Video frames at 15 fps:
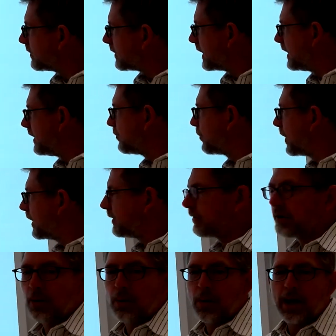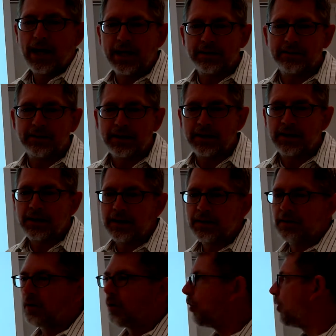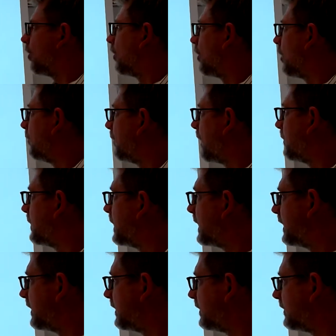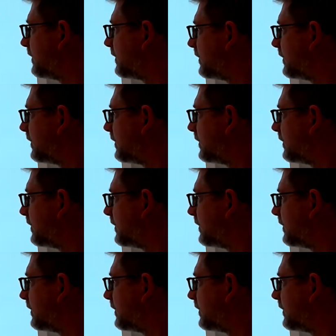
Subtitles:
like he's ready to go hunting, or maybe he's